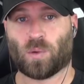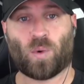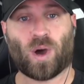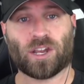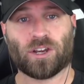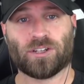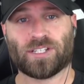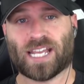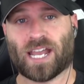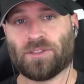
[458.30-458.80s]
And
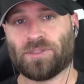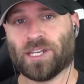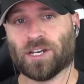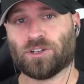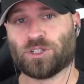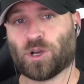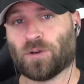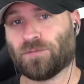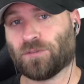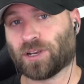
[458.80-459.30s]
while you're down
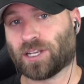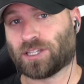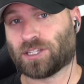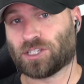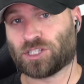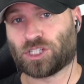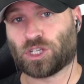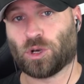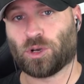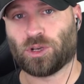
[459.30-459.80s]
there, don't
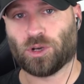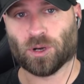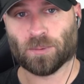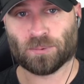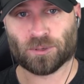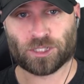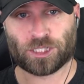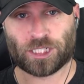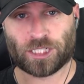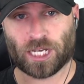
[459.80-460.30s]
forget to show your
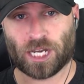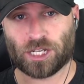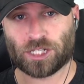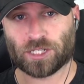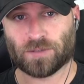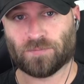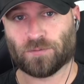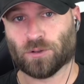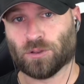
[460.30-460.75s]
appreciation